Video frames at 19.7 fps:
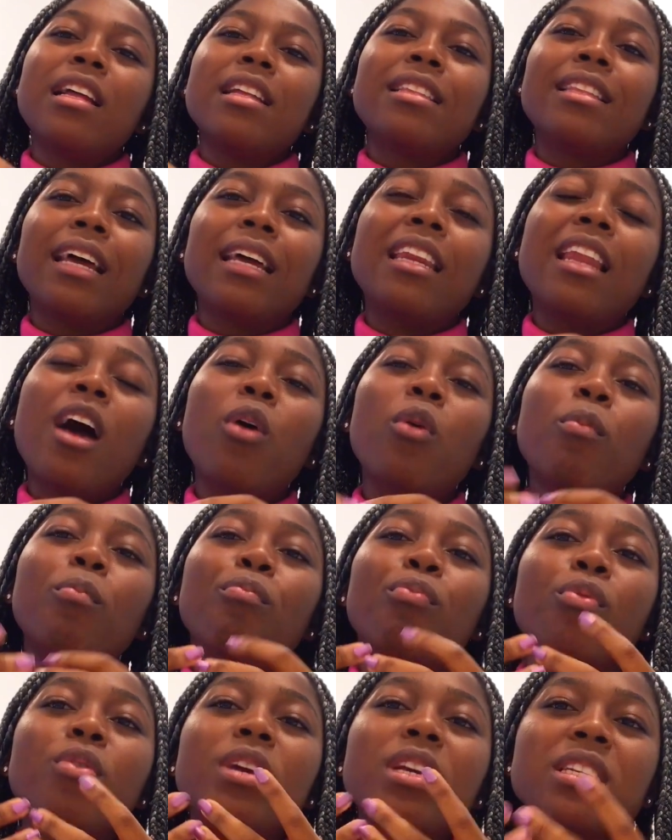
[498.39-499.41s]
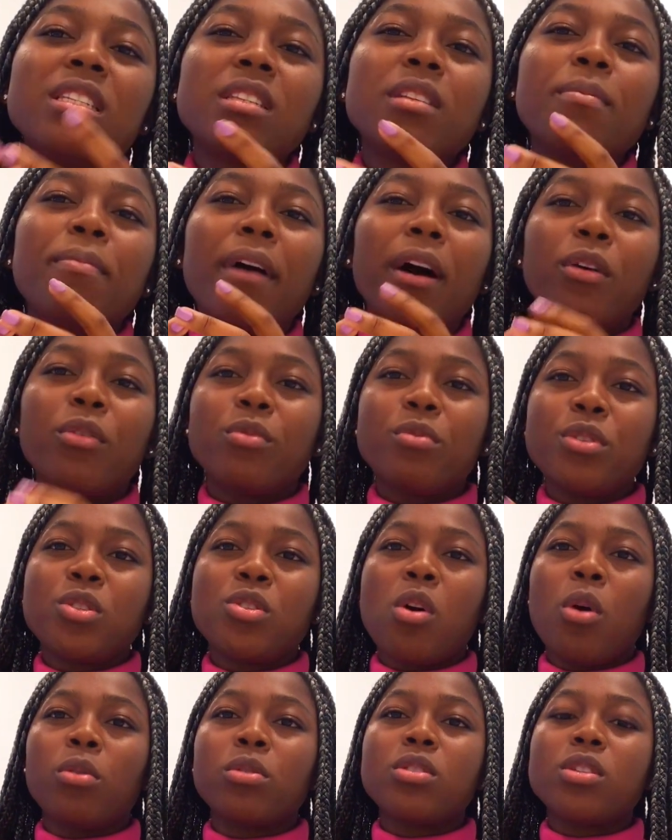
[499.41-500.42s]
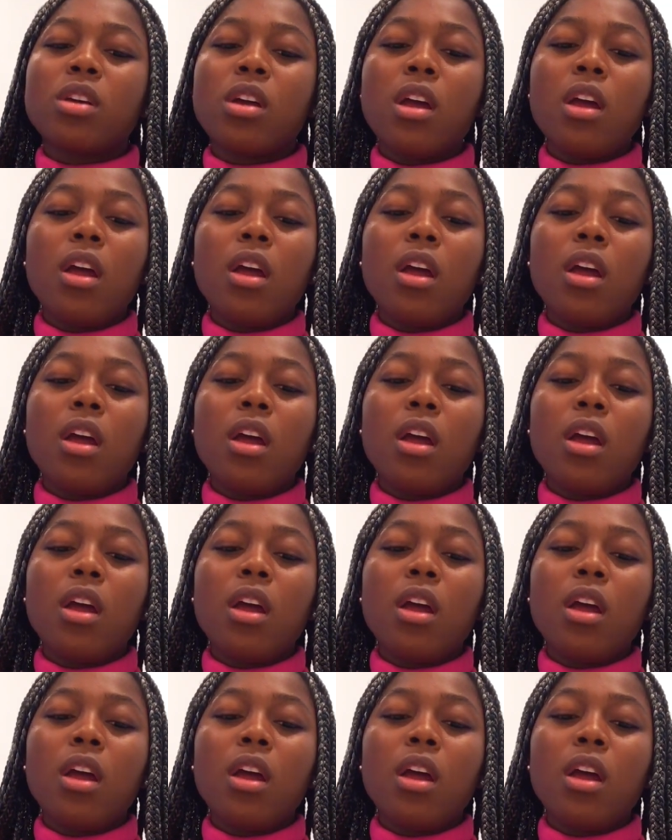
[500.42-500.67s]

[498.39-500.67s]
that now brings about results.